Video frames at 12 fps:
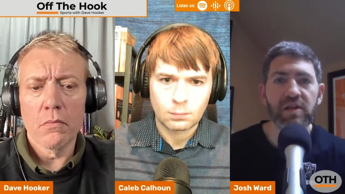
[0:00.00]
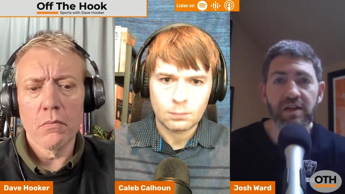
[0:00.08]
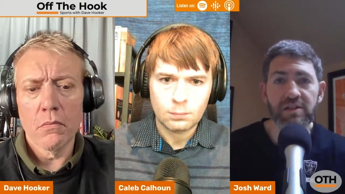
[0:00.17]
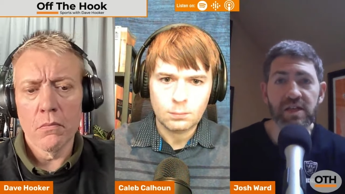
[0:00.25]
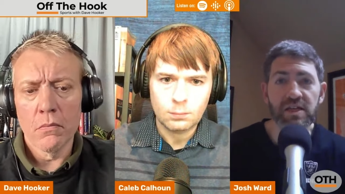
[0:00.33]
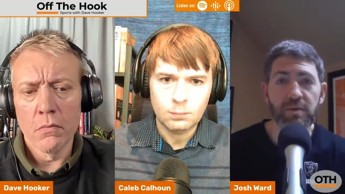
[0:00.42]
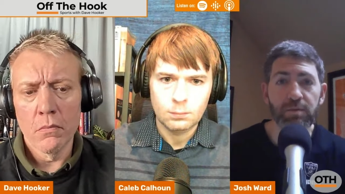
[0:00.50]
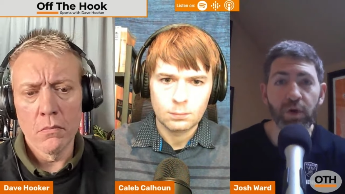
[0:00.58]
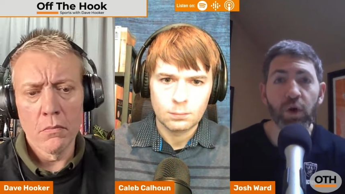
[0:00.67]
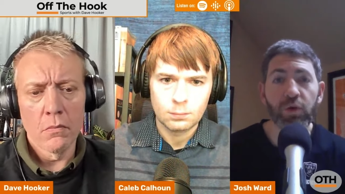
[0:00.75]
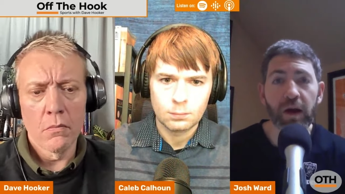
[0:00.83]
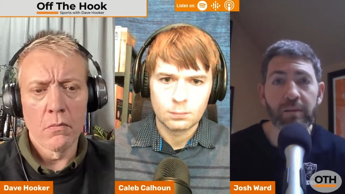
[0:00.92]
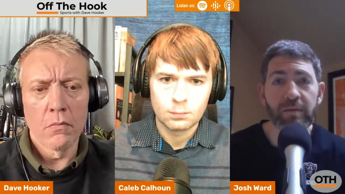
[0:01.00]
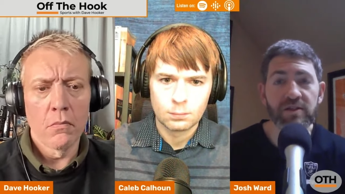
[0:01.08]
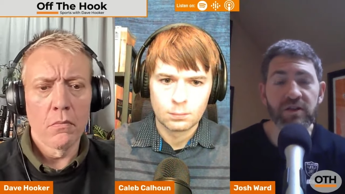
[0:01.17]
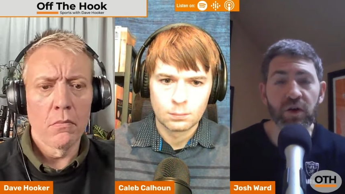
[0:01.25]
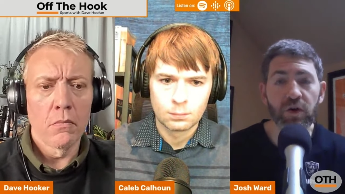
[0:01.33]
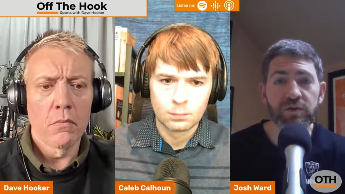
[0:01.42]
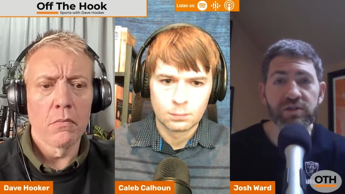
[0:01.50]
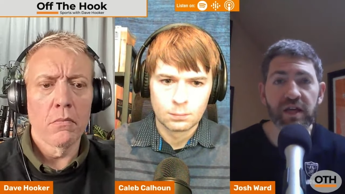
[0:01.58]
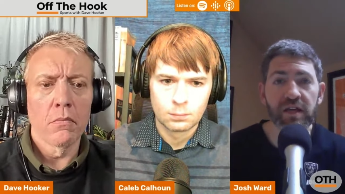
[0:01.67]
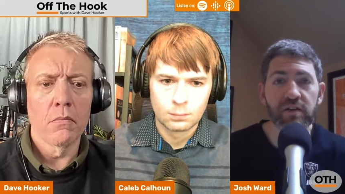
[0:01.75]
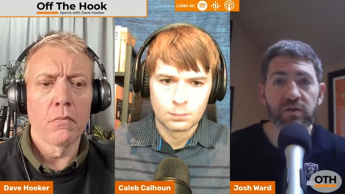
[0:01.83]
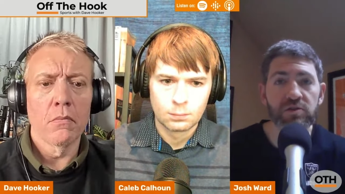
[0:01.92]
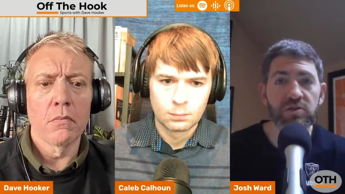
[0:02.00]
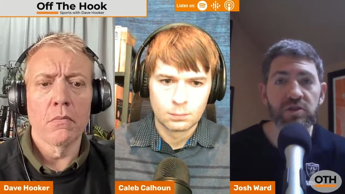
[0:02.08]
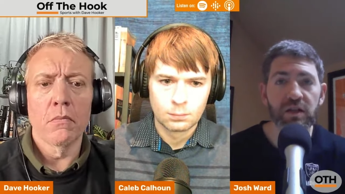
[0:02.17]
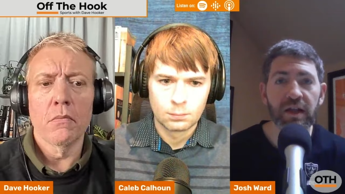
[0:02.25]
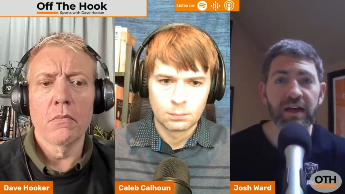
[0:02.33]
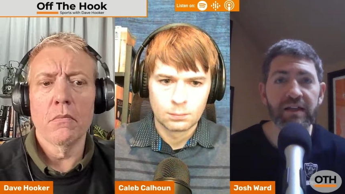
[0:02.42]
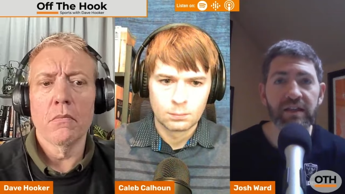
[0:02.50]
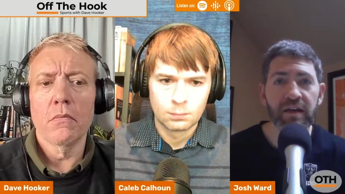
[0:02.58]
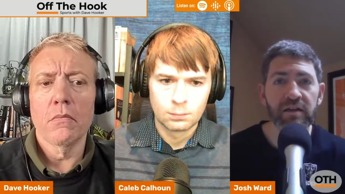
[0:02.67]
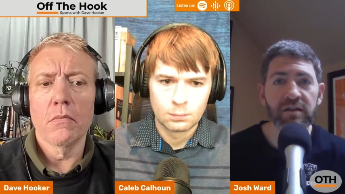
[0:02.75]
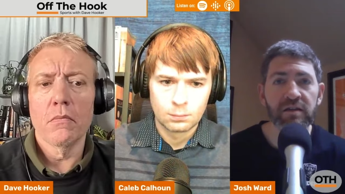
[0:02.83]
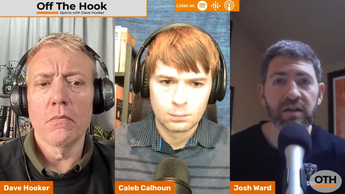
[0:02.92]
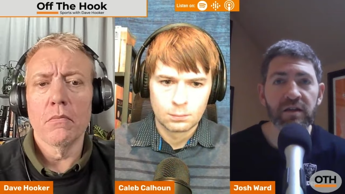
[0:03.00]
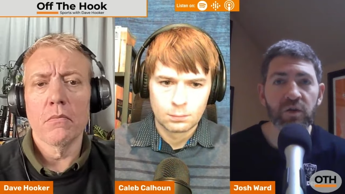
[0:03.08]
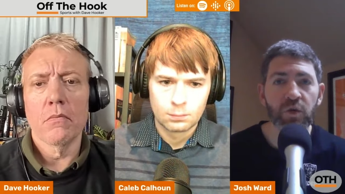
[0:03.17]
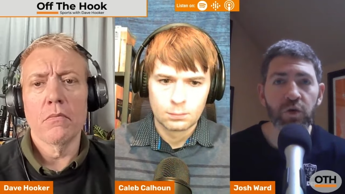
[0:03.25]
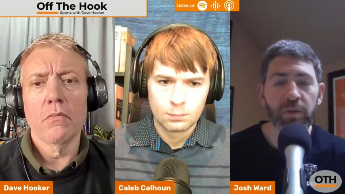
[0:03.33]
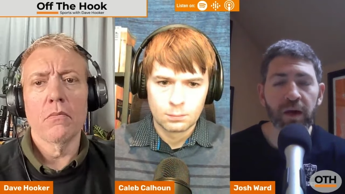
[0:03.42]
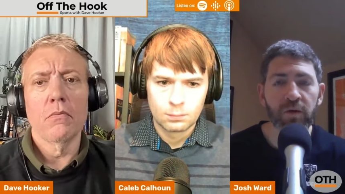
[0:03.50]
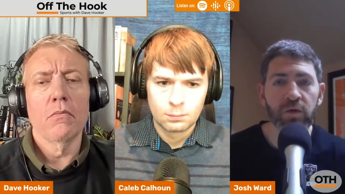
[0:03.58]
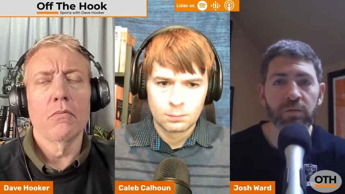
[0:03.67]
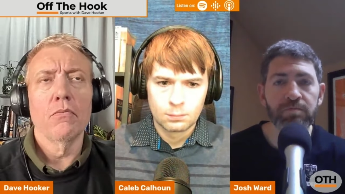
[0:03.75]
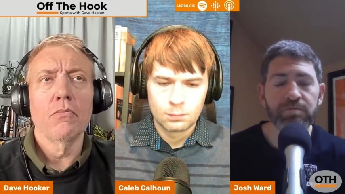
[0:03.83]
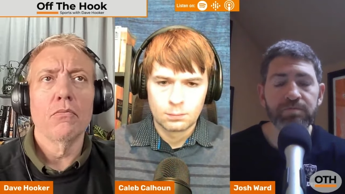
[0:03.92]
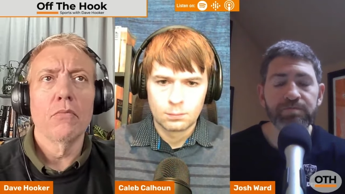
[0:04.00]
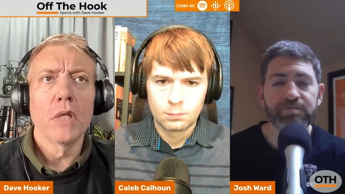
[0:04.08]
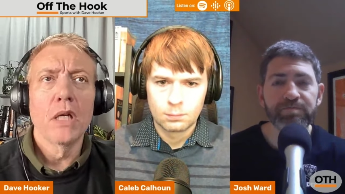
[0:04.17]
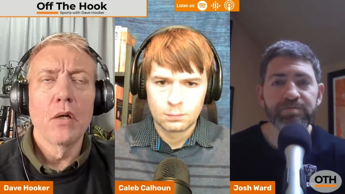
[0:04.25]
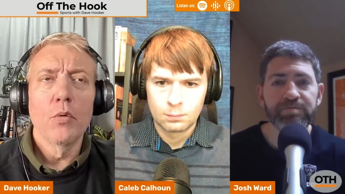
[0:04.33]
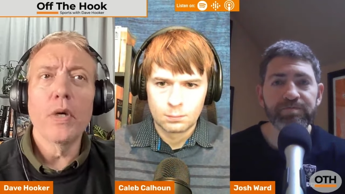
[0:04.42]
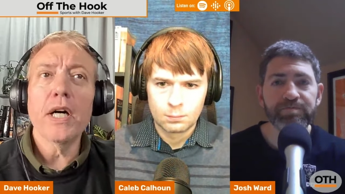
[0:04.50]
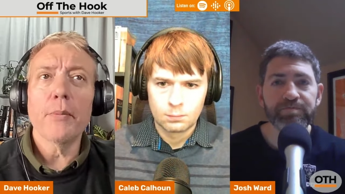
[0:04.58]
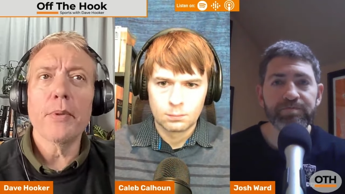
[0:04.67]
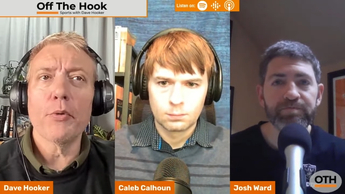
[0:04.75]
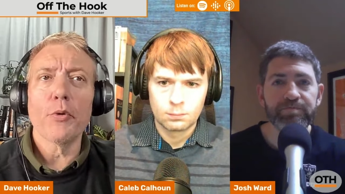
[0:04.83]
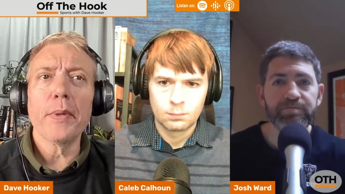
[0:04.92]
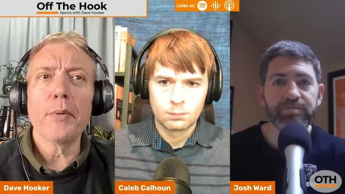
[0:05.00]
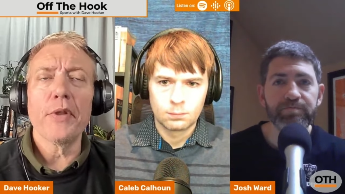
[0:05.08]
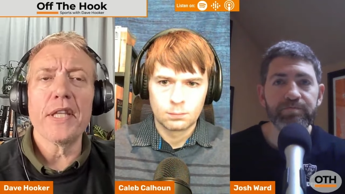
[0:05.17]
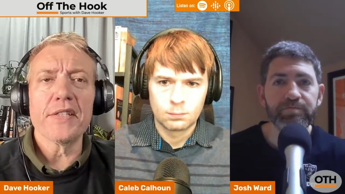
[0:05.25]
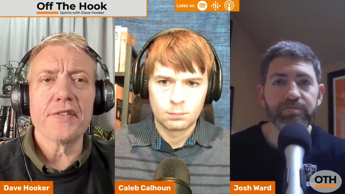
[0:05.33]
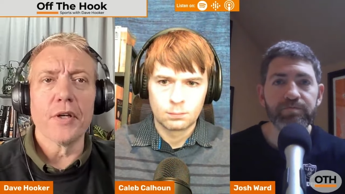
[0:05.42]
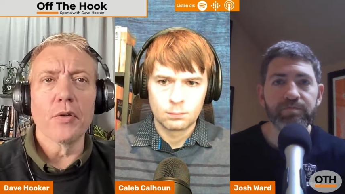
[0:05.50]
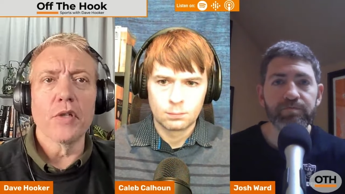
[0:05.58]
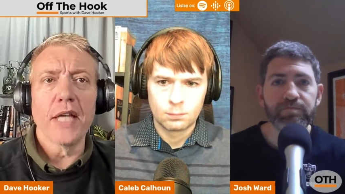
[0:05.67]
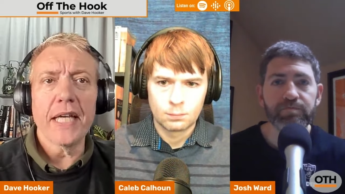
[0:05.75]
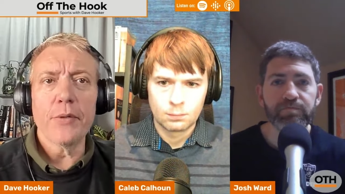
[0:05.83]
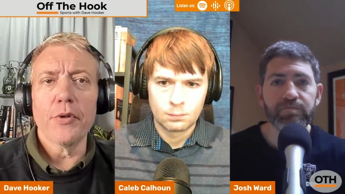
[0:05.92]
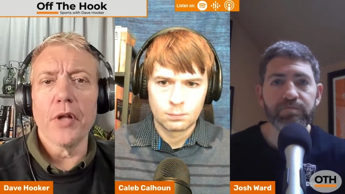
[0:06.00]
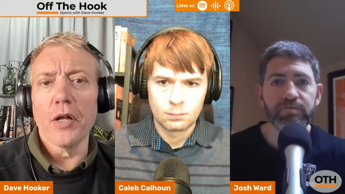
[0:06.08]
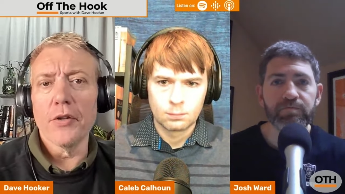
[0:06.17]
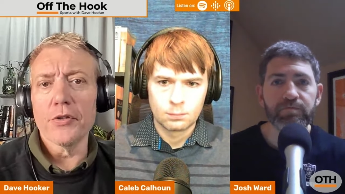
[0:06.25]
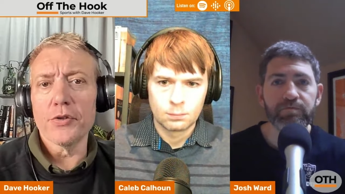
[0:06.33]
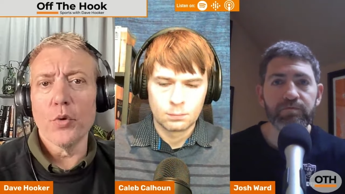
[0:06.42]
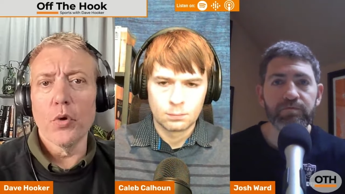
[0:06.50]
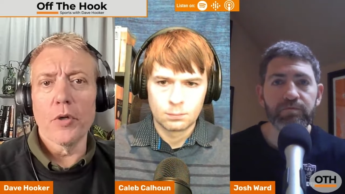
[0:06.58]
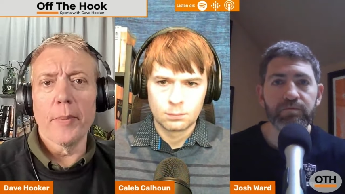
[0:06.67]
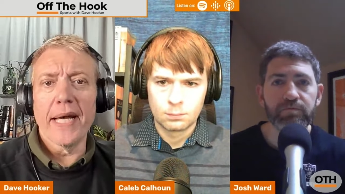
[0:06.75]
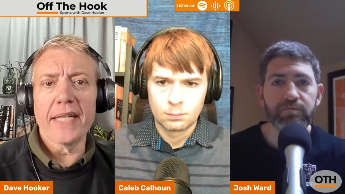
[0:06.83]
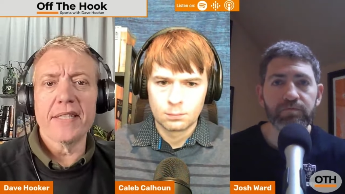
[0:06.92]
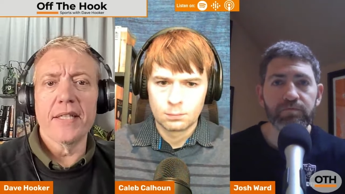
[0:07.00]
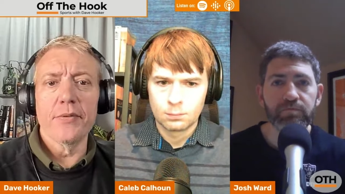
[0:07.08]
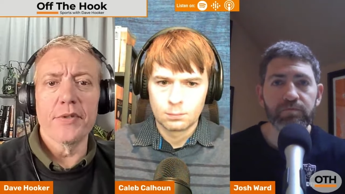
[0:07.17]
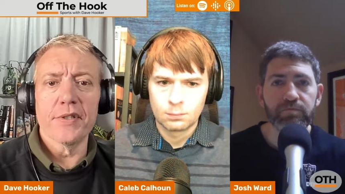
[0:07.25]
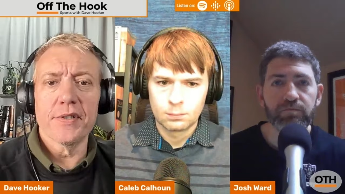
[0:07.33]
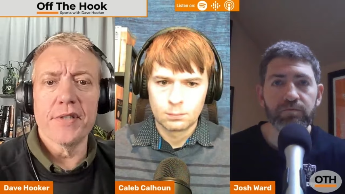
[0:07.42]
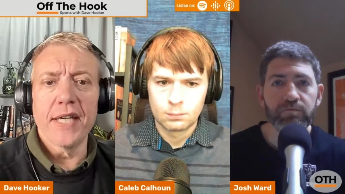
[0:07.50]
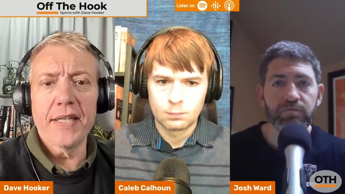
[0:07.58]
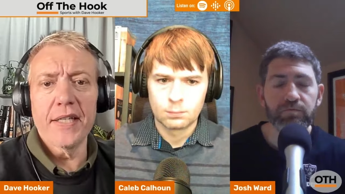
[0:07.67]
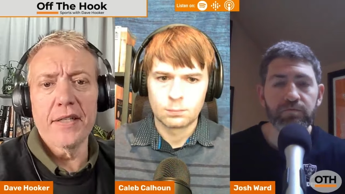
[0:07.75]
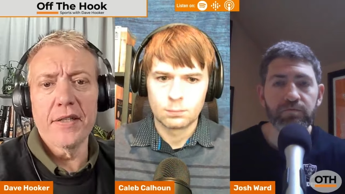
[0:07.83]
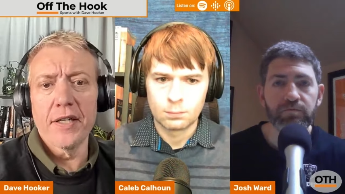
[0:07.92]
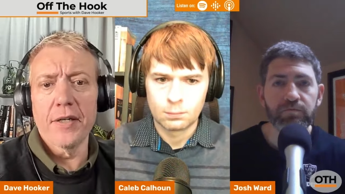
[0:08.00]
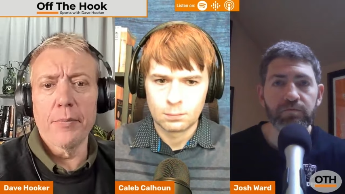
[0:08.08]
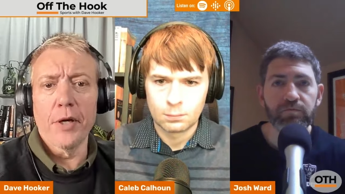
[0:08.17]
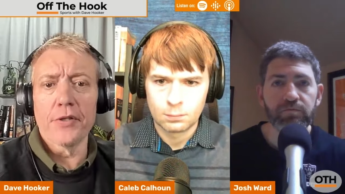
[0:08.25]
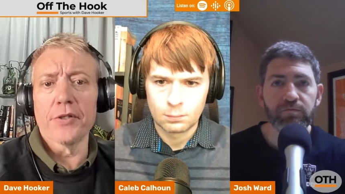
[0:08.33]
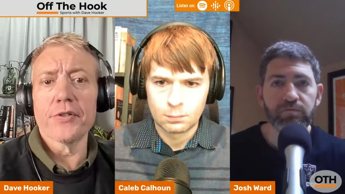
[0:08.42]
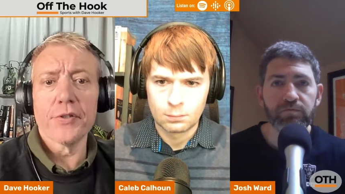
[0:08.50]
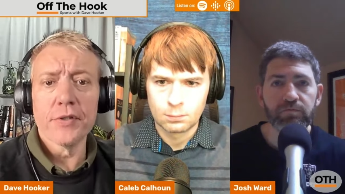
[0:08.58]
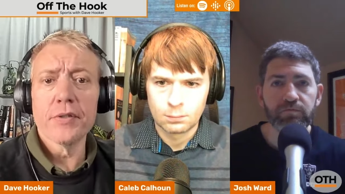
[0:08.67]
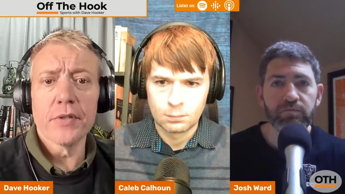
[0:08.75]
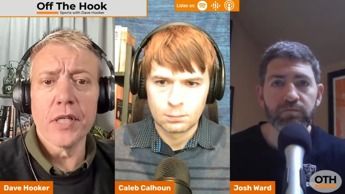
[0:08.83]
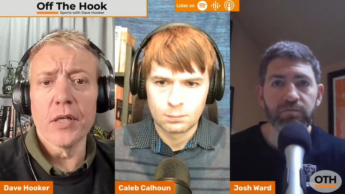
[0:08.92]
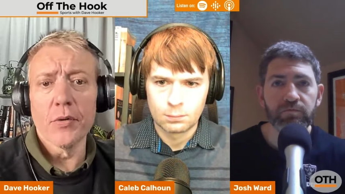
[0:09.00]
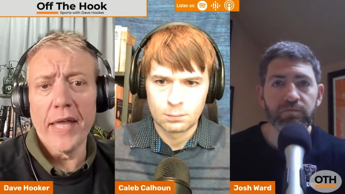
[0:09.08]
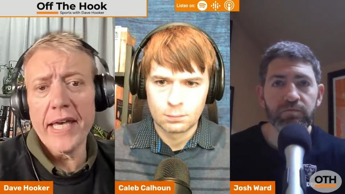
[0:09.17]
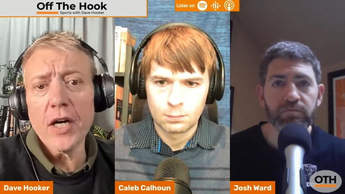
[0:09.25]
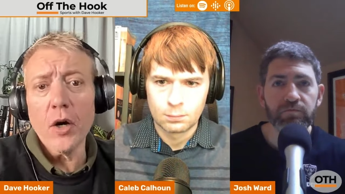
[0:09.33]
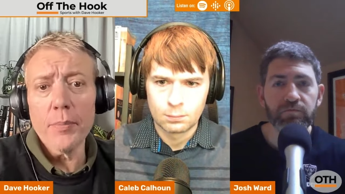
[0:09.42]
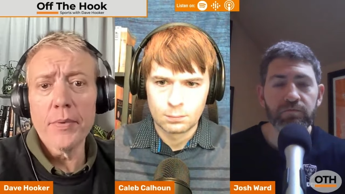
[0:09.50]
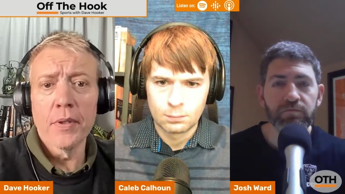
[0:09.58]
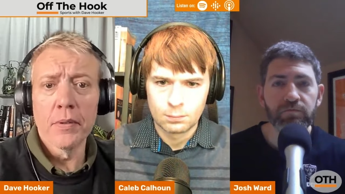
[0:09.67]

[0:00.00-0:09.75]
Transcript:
Speaker 1: Tennessee's a program that's going to hold standards like that at, in the quarterback room. Well, but remember this though,
Speaker 2: Lane with all those quarterbacks, he was dating their mothers, so that helped.